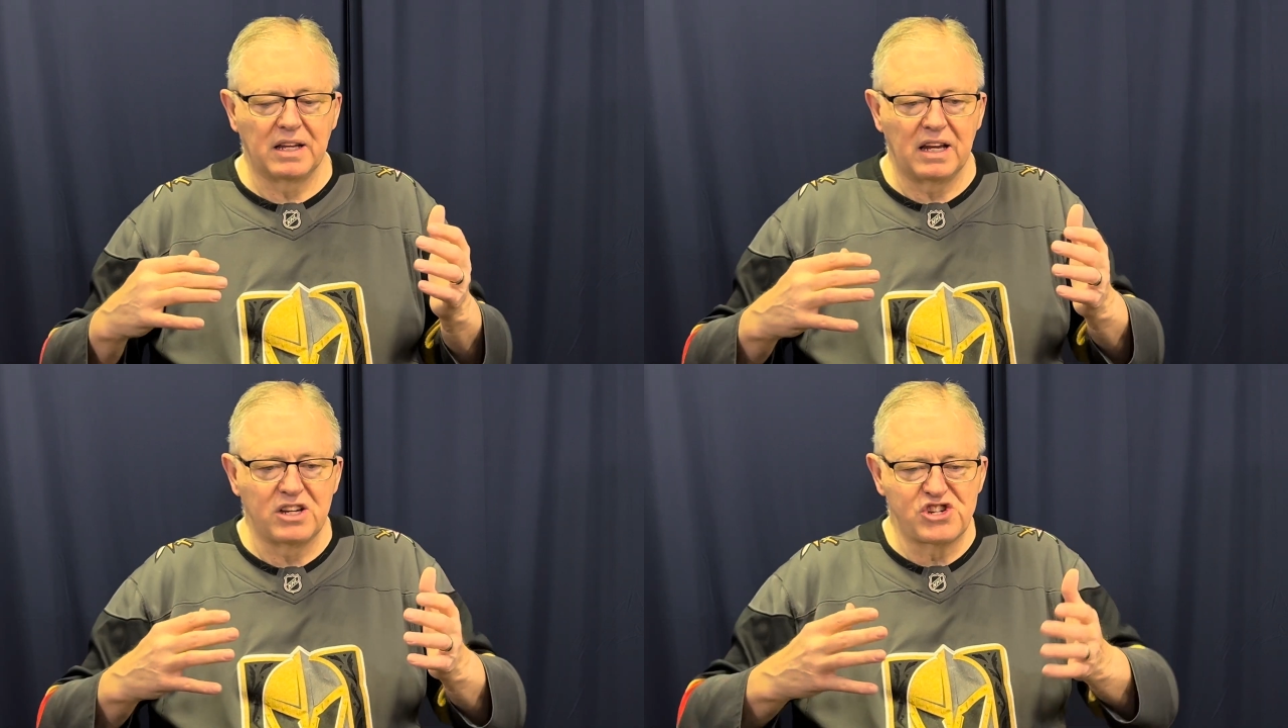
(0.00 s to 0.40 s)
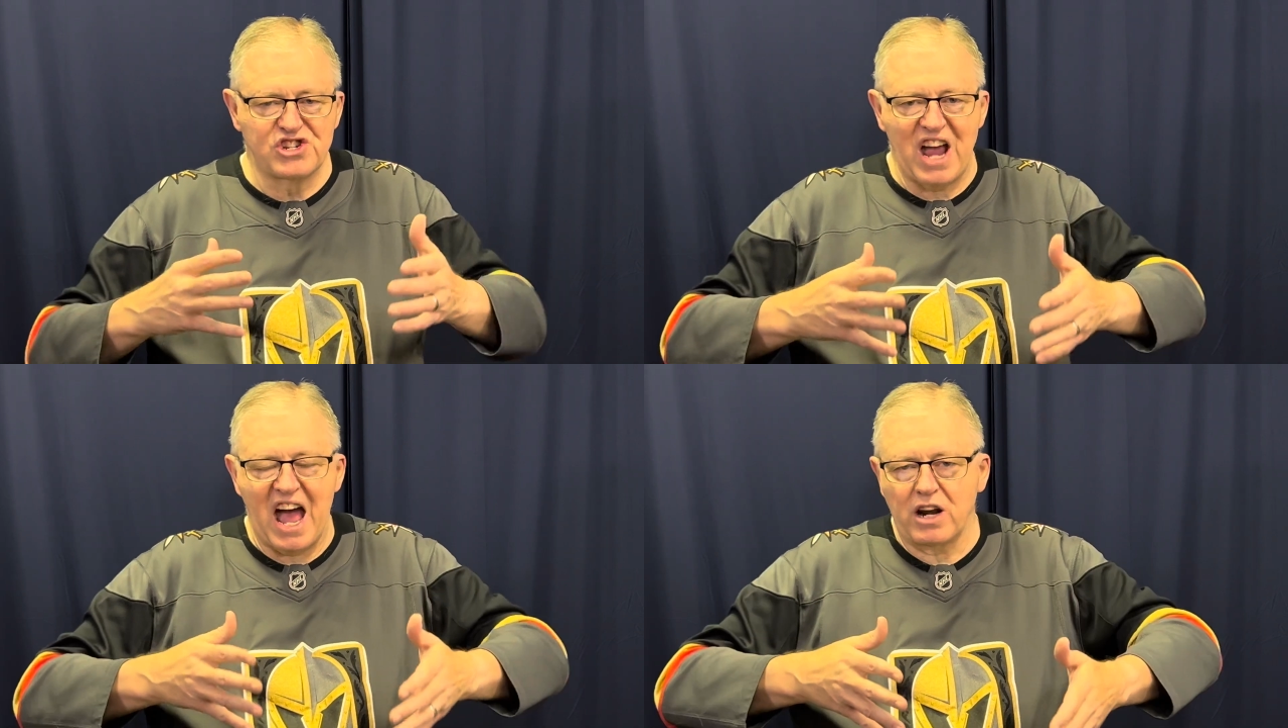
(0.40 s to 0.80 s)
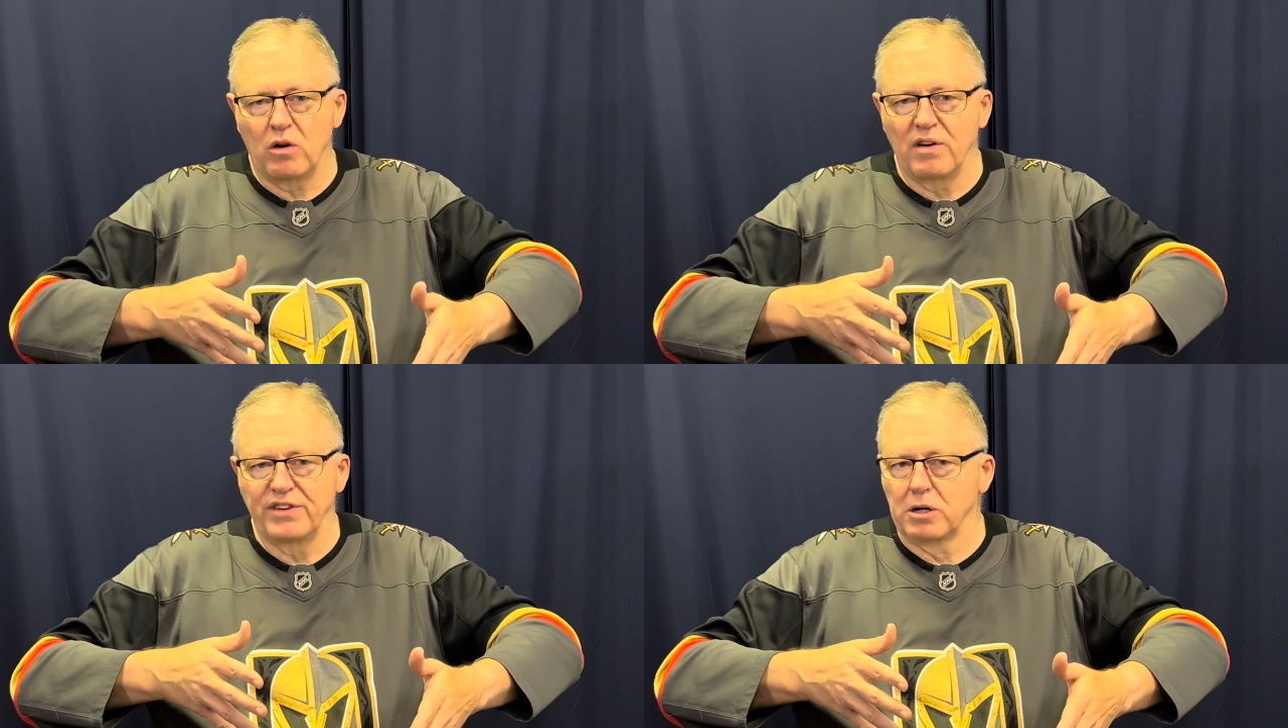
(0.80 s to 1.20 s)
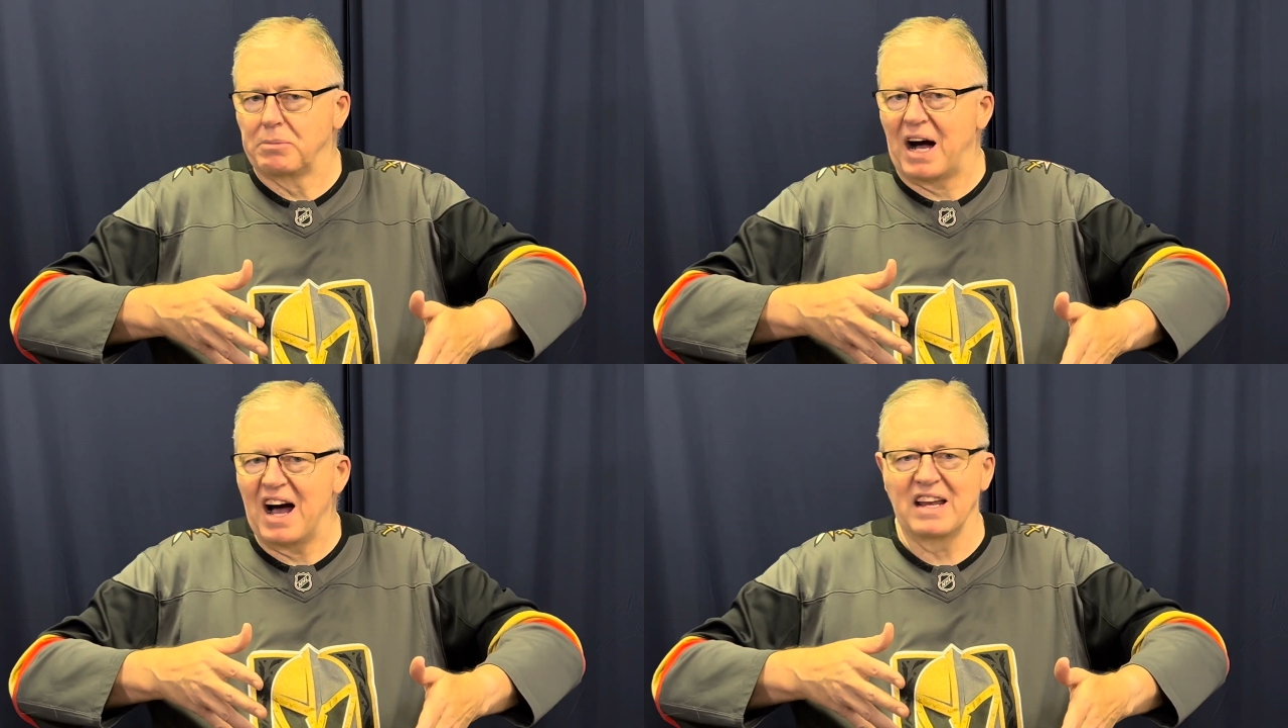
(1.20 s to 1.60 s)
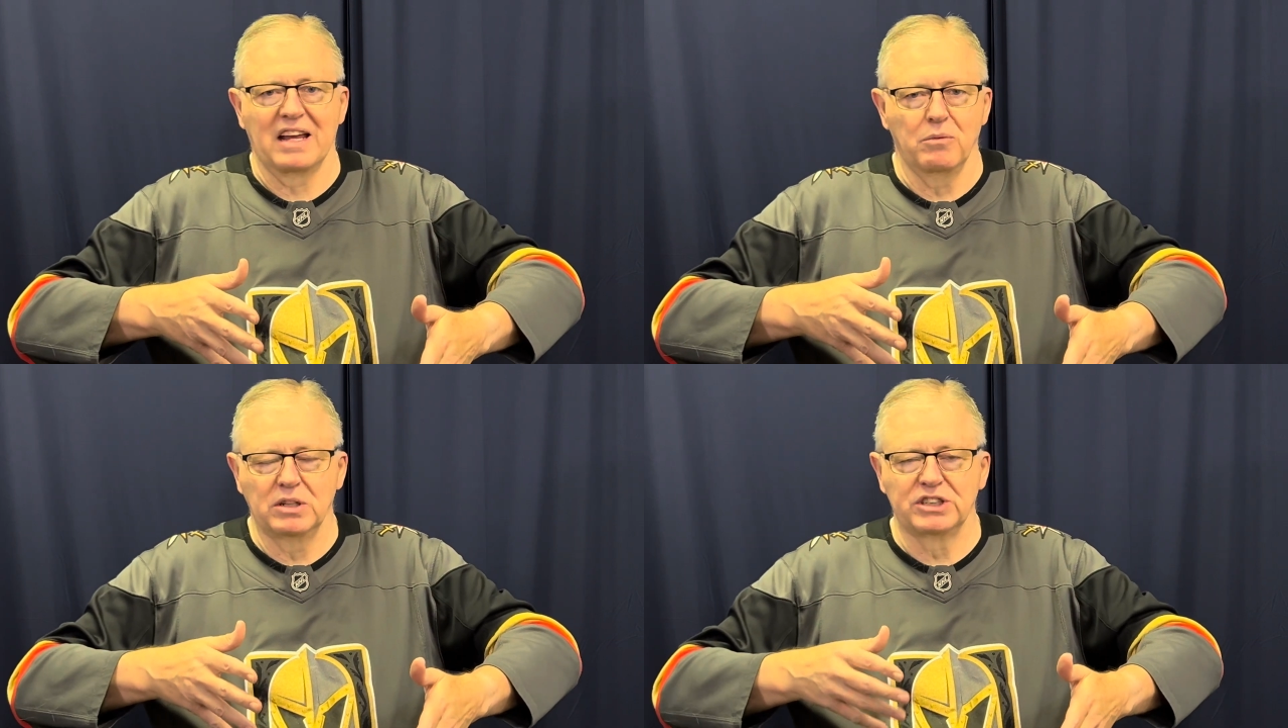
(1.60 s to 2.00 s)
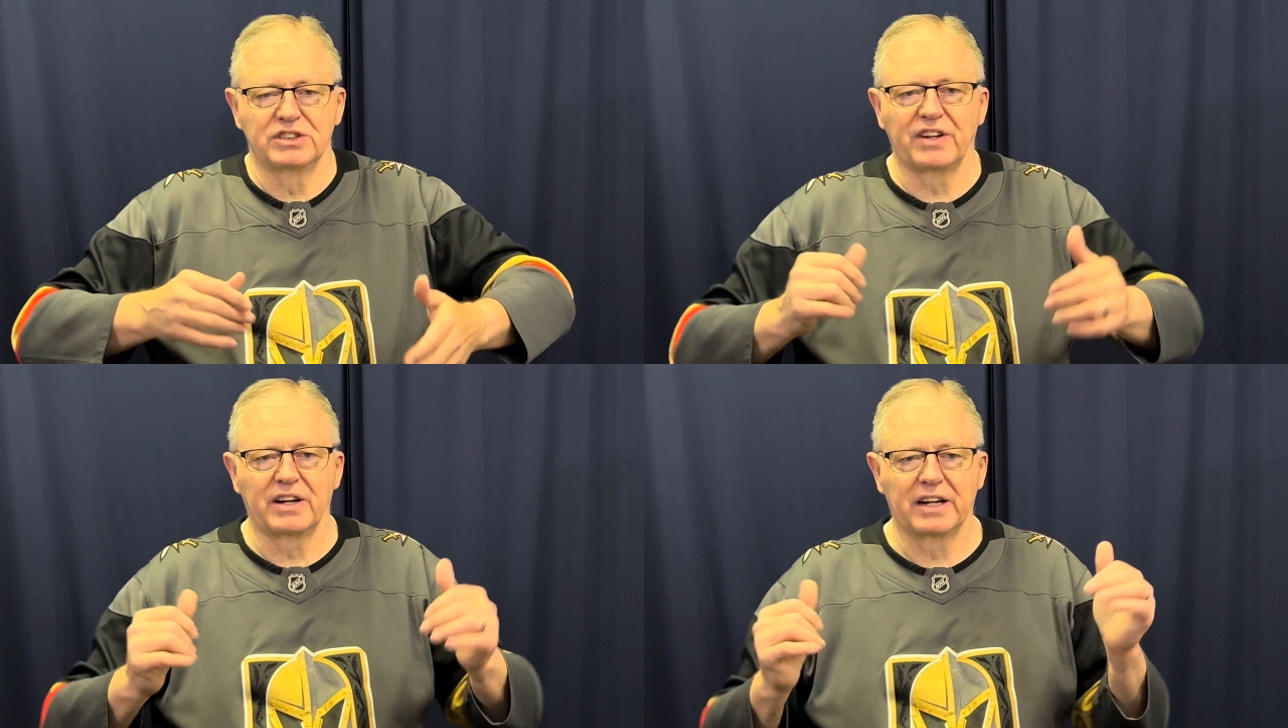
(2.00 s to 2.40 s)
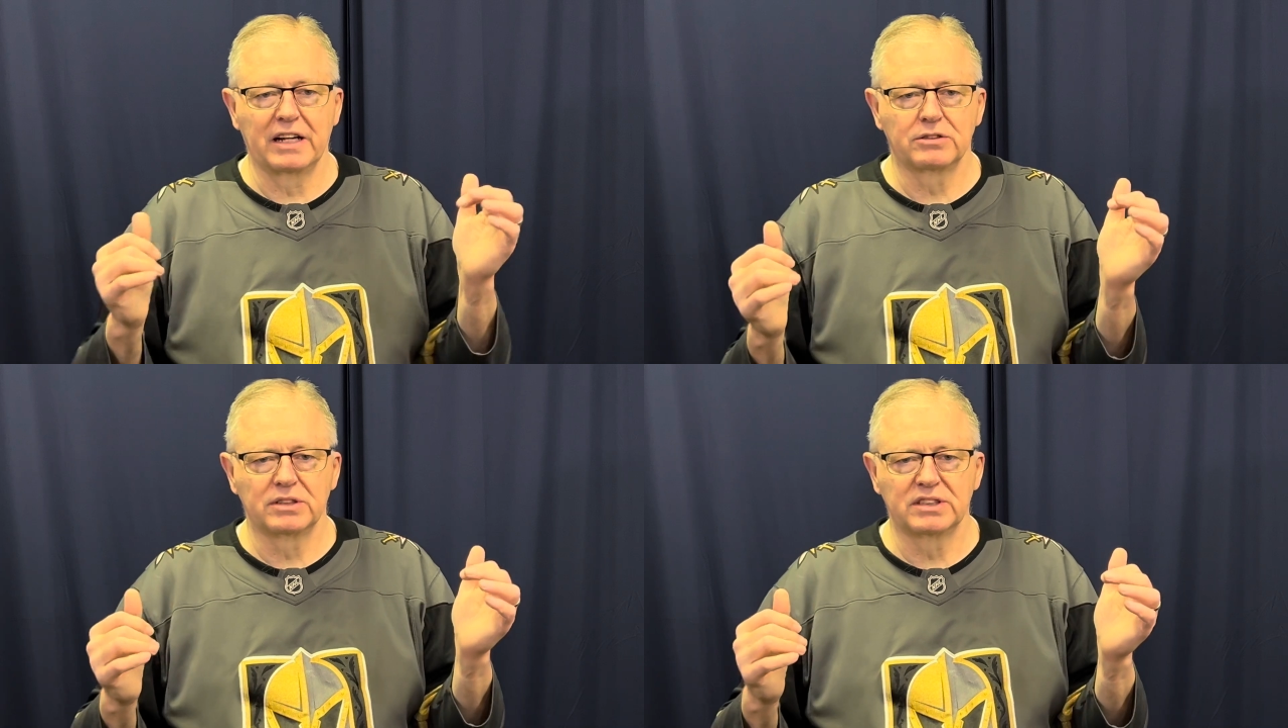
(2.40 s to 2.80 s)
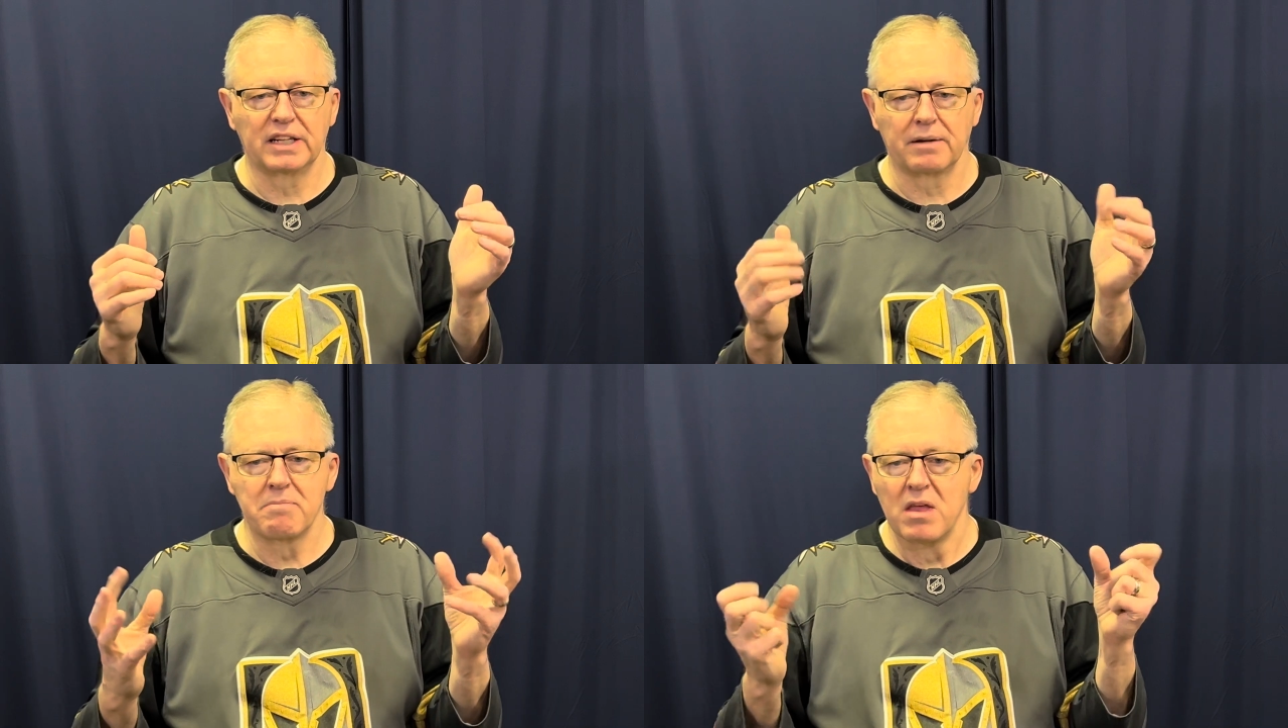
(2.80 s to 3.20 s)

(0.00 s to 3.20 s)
shadow of your body, which is very interesting.